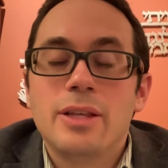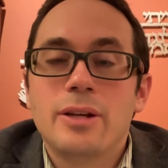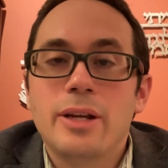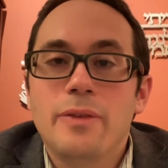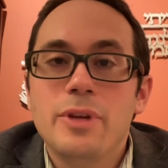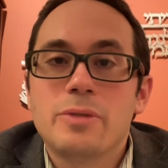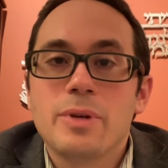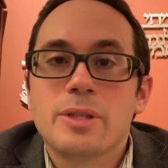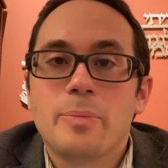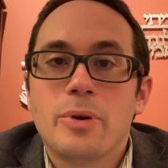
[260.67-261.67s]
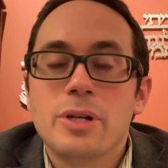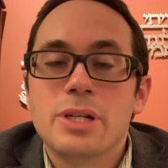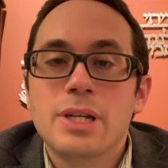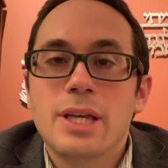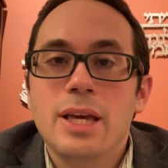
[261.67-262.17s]
Daryavesh was the
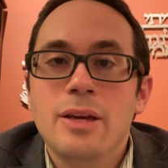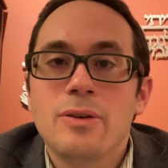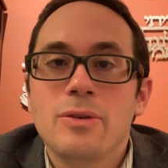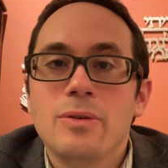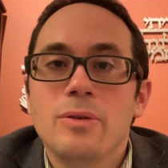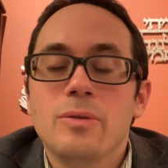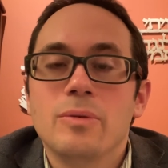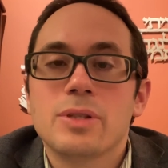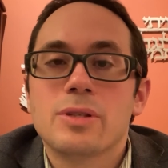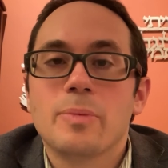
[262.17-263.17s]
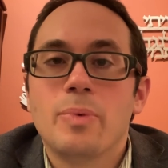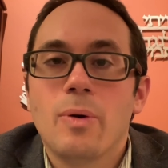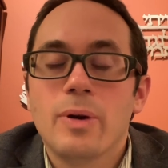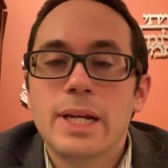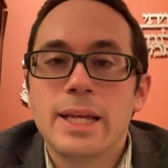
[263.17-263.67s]
Persian king who
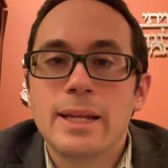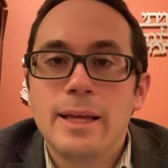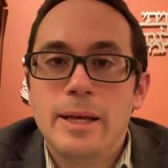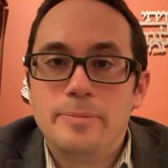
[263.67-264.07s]
supported